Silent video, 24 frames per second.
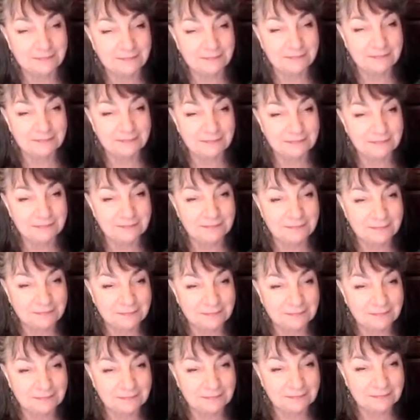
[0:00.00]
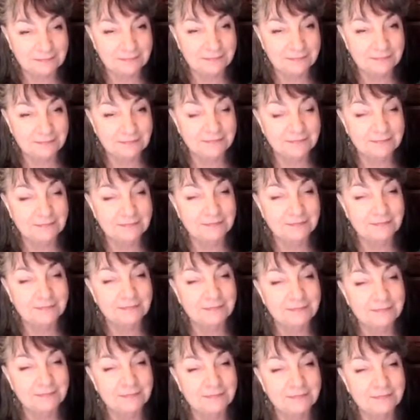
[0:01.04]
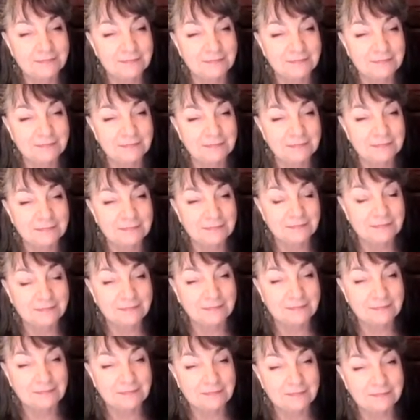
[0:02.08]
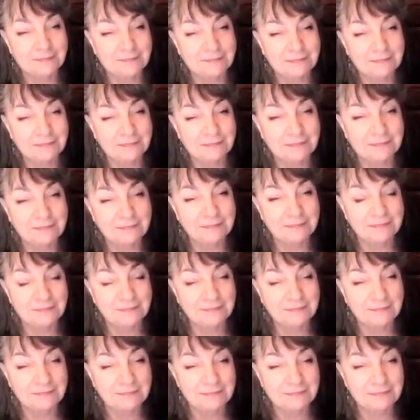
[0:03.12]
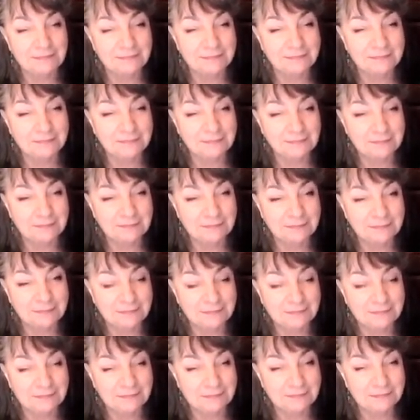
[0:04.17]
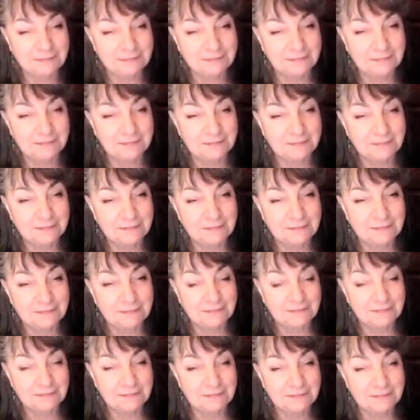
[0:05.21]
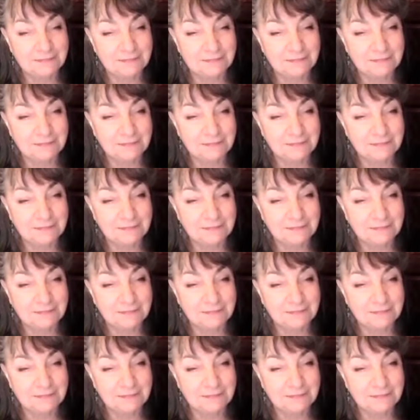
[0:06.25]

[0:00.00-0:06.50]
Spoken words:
(not speaking)